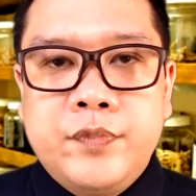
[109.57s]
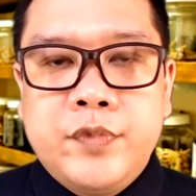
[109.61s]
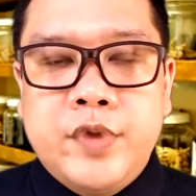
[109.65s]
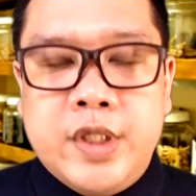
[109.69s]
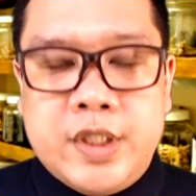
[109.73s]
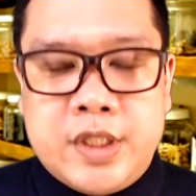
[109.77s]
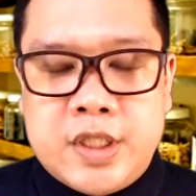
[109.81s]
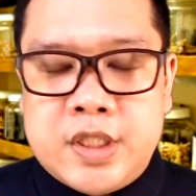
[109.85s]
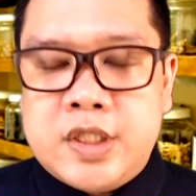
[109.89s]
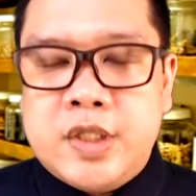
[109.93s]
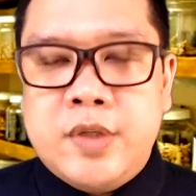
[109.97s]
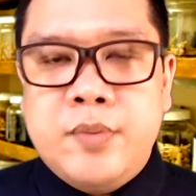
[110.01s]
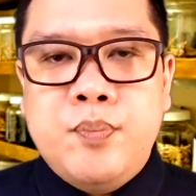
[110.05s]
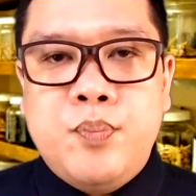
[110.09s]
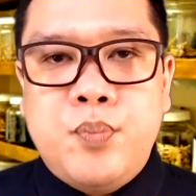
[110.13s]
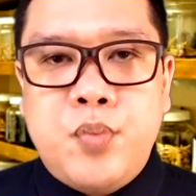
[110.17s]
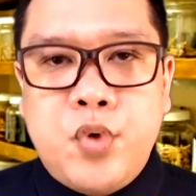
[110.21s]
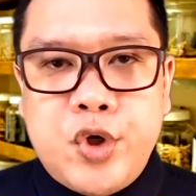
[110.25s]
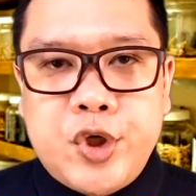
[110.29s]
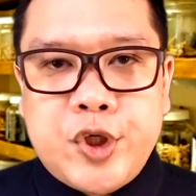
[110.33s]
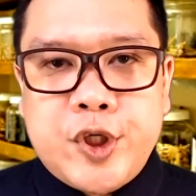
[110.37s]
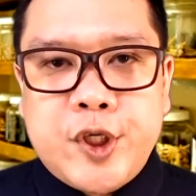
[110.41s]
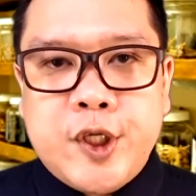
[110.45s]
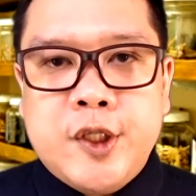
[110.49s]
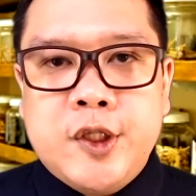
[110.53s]
This is
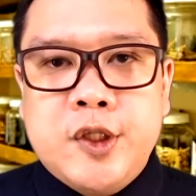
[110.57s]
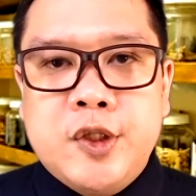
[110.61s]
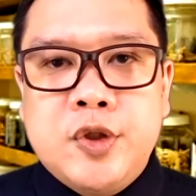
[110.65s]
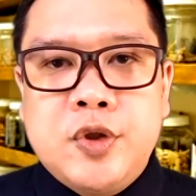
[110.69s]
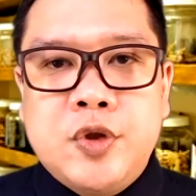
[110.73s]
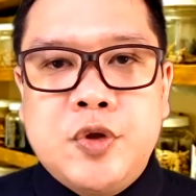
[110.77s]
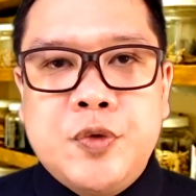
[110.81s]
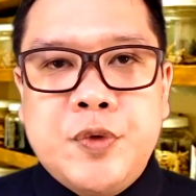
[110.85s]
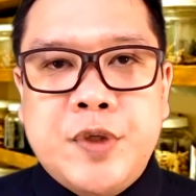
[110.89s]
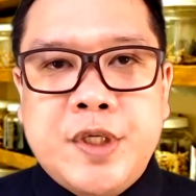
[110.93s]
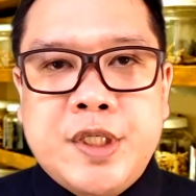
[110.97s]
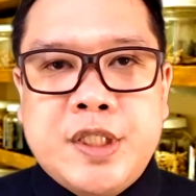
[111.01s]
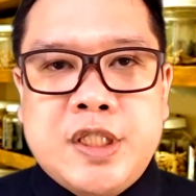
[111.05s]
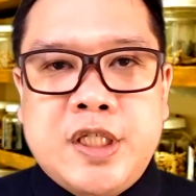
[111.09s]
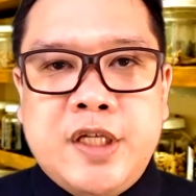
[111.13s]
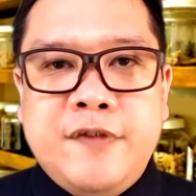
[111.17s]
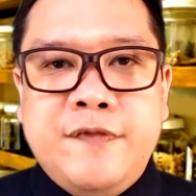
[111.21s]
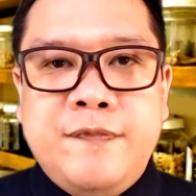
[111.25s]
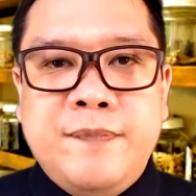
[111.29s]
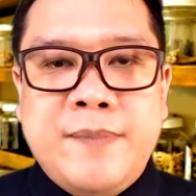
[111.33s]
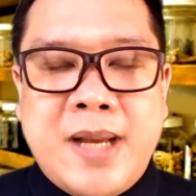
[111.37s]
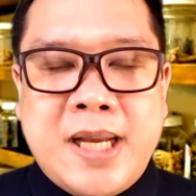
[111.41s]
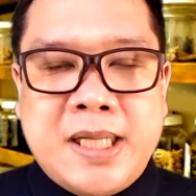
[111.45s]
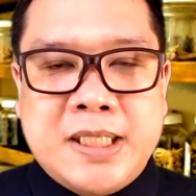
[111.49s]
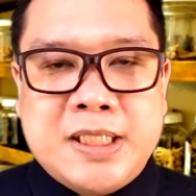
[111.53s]
important to achieve
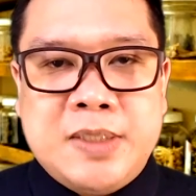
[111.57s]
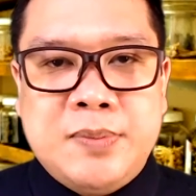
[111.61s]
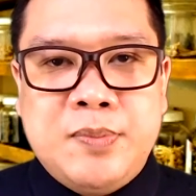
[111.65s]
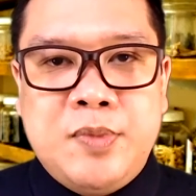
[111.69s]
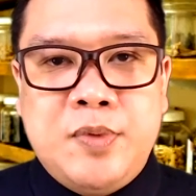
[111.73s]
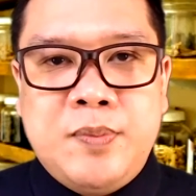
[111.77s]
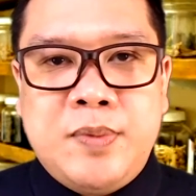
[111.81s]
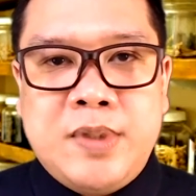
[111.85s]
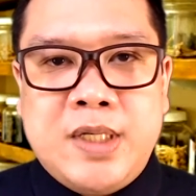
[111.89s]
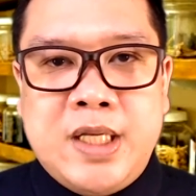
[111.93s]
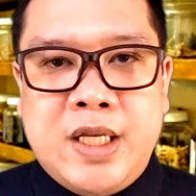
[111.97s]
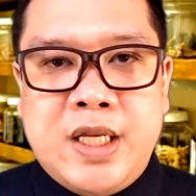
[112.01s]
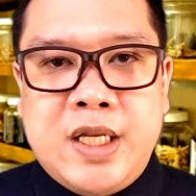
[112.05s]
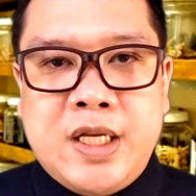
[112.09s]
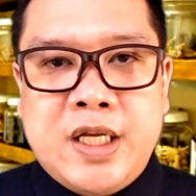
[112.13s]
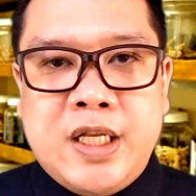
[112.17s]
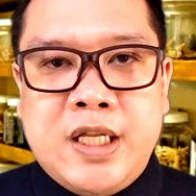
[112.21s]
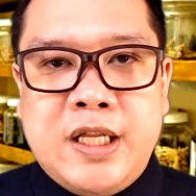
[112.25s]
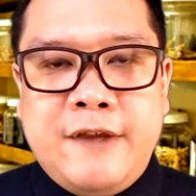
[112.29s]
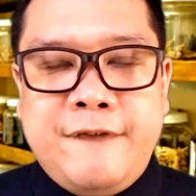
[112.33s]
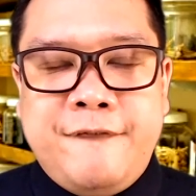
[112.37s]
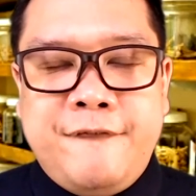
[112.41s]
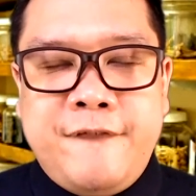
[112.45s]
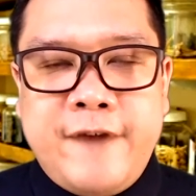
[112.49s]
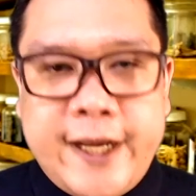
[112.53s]
maximum clinical
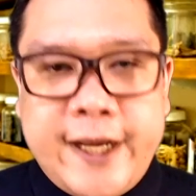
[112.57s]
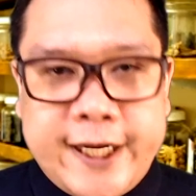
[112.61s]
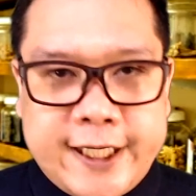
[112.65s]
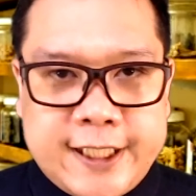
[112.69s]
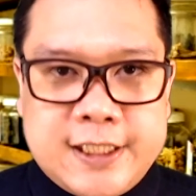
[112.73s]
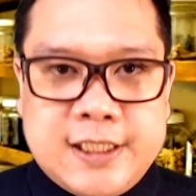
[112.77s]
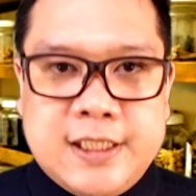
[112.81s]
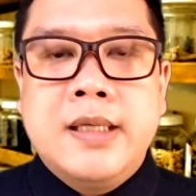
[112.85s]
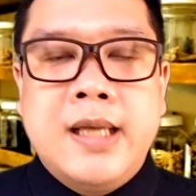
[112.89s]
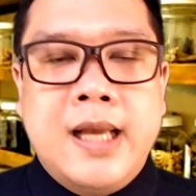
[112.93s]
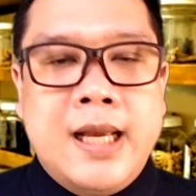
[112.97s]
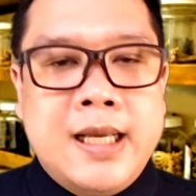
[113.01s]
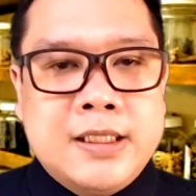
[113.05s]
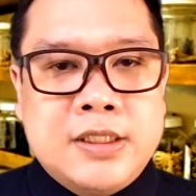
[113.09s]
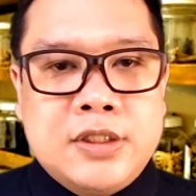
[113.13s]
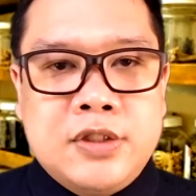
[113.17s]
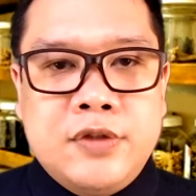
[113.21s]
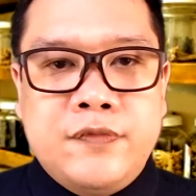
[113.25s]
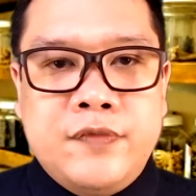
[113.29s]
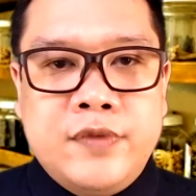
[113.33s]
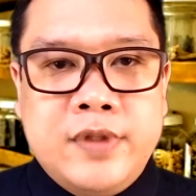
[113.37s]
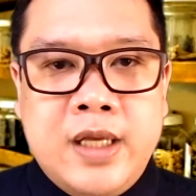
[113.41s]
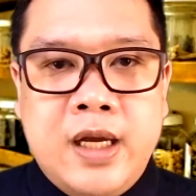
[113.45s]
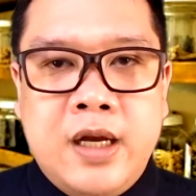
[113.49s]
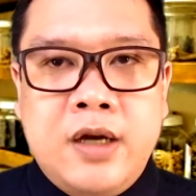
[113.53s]
effect. As
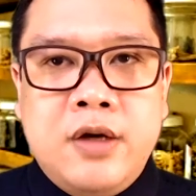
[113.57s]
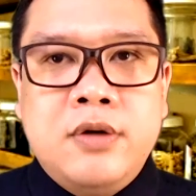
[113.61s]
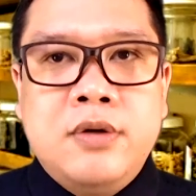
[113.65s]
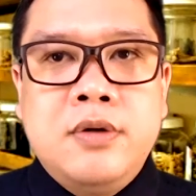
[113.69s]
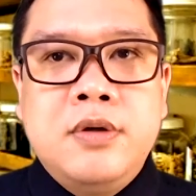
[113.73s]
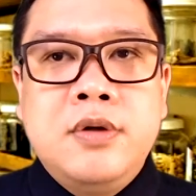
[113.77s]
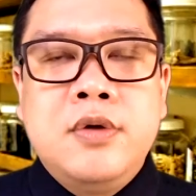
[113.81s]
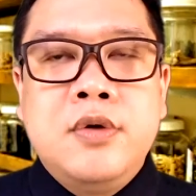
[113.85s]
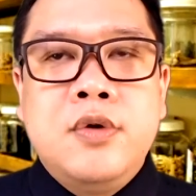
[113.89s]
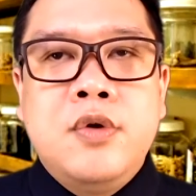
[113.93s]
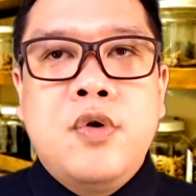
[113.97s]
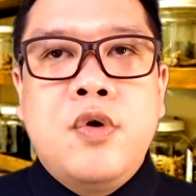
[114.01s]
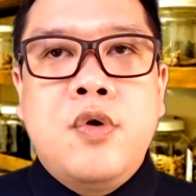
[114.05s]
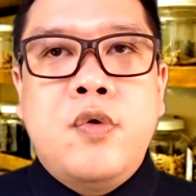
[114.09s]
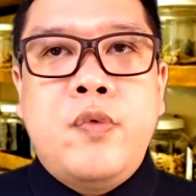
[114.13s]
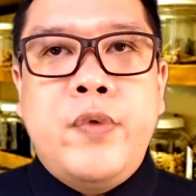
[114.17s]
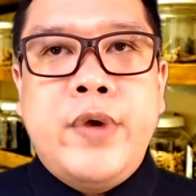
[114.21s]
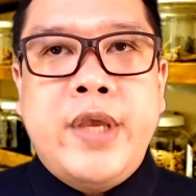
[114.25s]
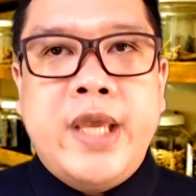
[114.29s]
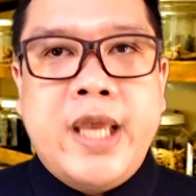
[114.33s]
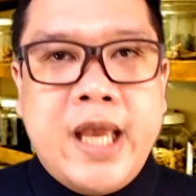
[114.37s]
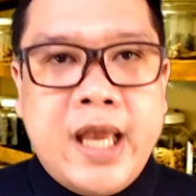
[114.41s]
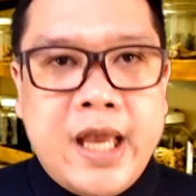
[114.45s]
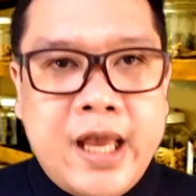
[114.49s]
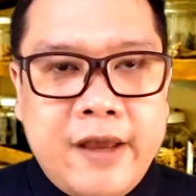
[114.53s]
of now,
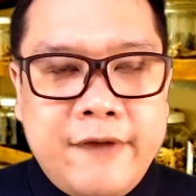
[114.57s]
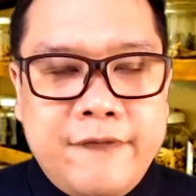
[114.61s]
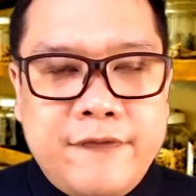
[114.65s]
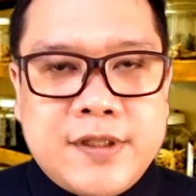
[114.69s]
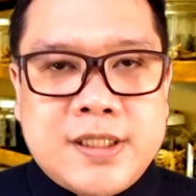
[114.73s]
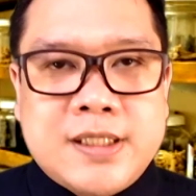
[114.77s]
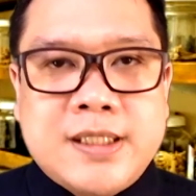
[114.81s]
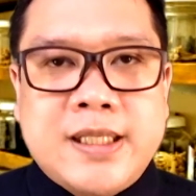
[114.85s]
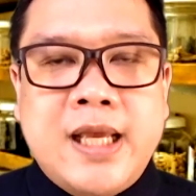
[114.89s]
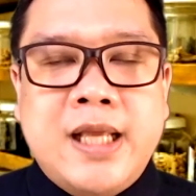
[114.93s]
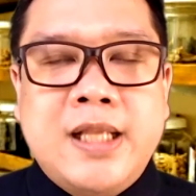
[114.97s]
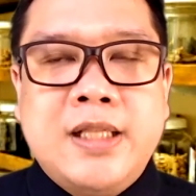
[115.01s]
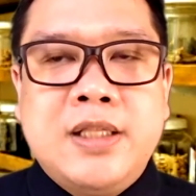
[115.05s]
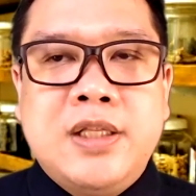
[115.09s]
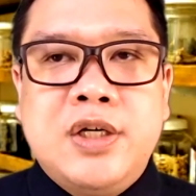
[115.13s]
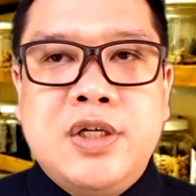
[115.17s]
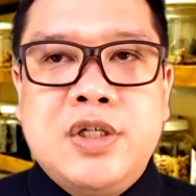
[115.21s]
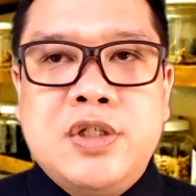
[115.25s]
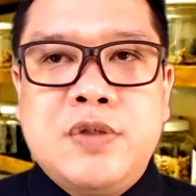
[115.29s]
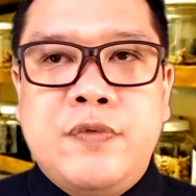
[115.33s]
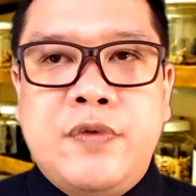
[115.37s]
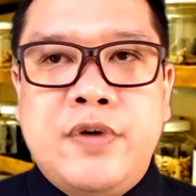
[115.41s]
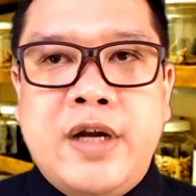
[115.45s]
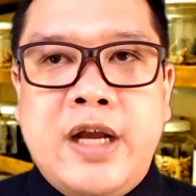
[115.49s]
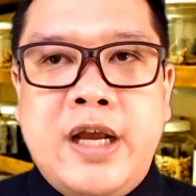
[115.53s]
we have standards
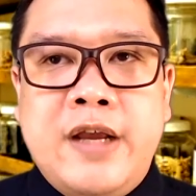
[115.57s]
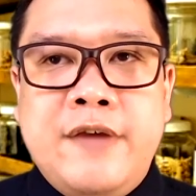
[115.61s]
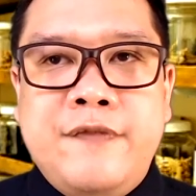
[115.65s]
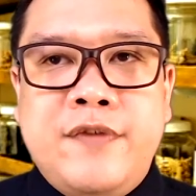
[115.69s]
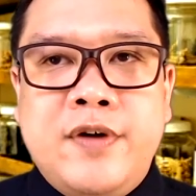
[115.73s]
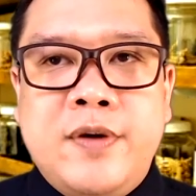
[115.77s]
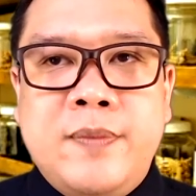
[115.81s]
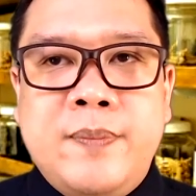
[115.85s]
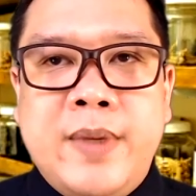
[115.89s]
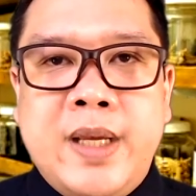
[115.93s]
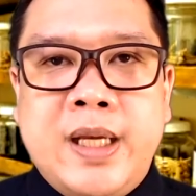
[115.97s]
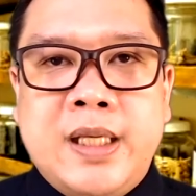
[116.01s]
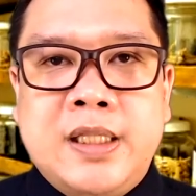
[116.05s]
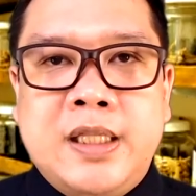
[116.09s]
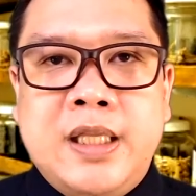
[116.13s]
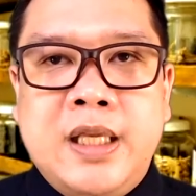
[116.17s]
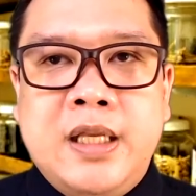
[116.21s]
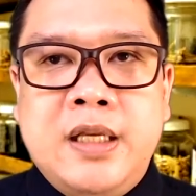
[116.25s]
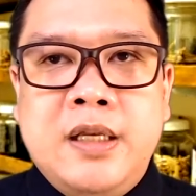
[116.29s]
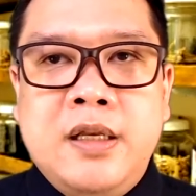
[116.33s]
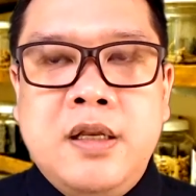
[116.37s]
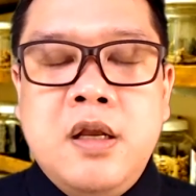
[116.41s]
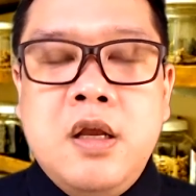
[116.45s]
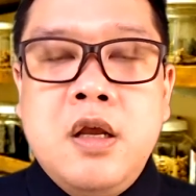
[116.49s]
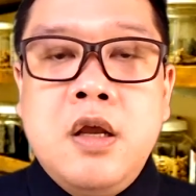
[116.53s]
for ivermectin